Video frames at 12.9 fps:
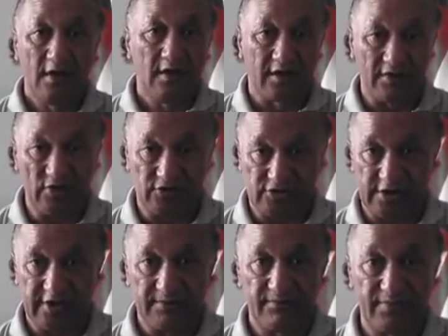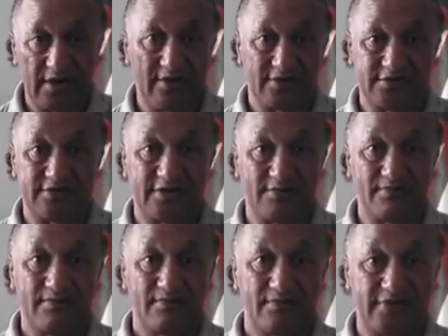commercially belongs to them.
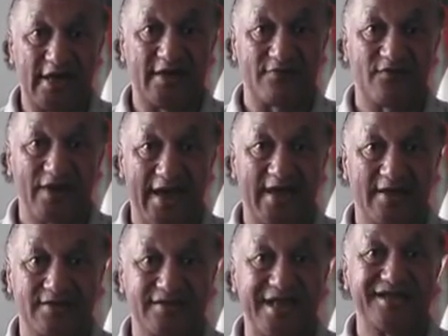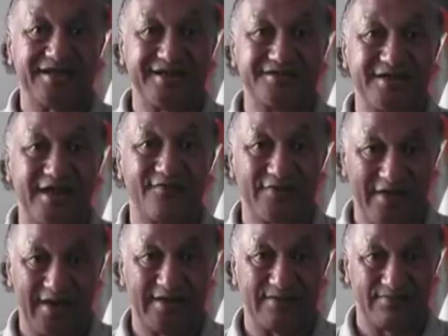That flag, that is their flag.